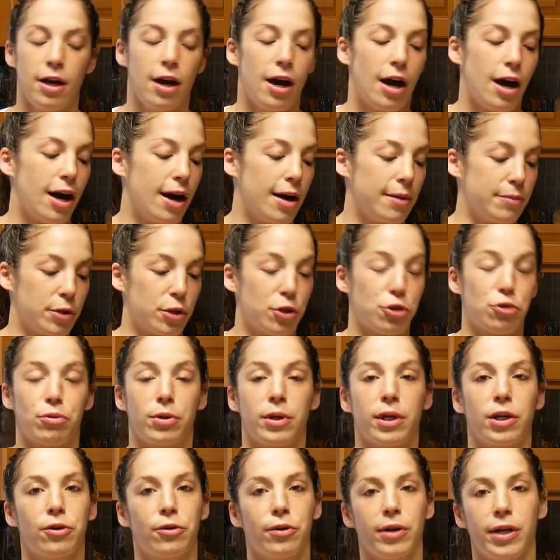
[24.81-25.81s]
The
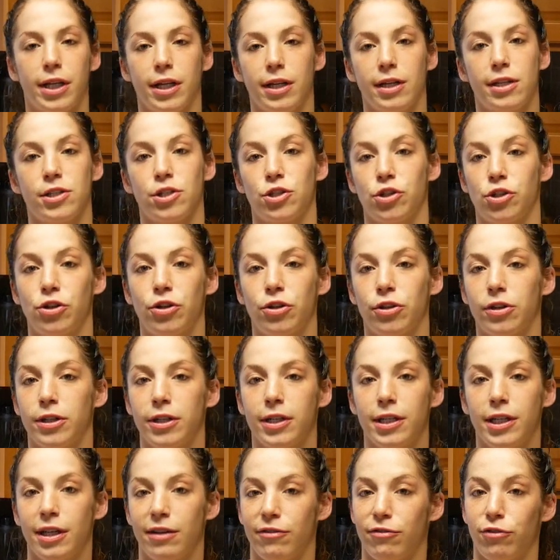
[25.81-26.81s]
3-ingredient is
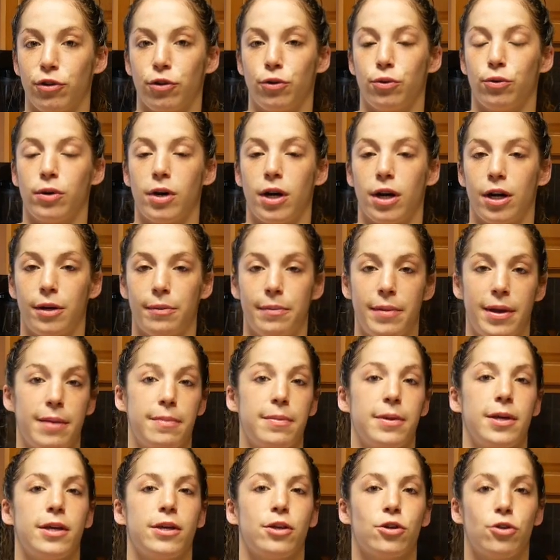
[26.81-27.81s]
good if you are
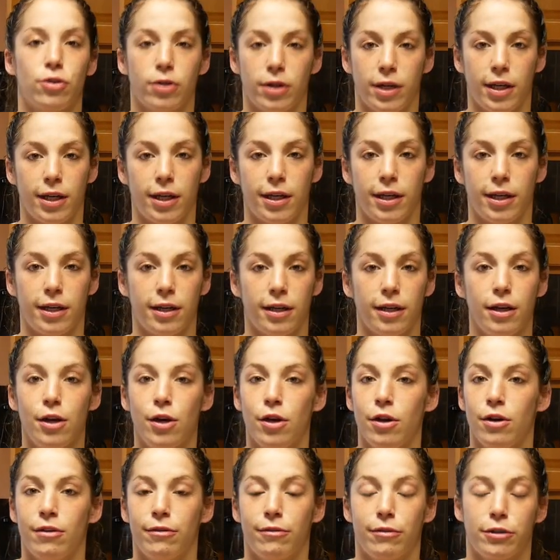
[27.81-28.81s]
maybe cooking
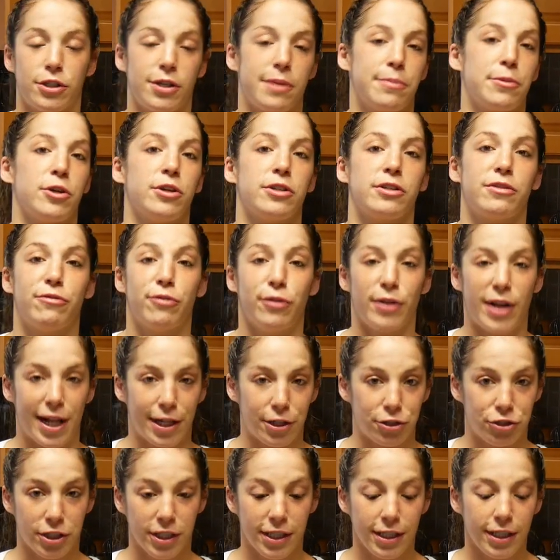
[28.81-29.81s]
for somebody who has a food
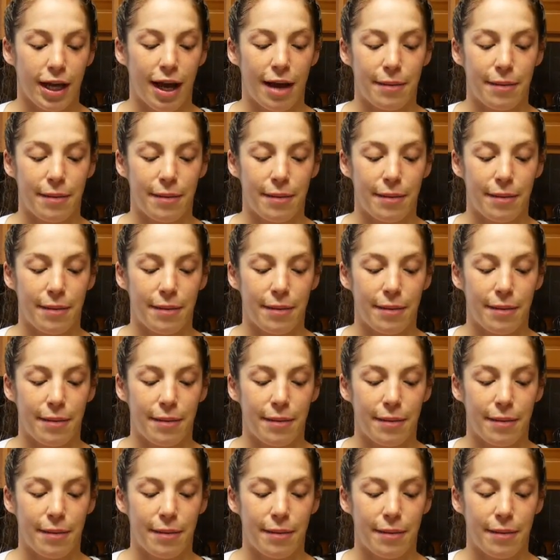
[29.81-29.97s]
allergy.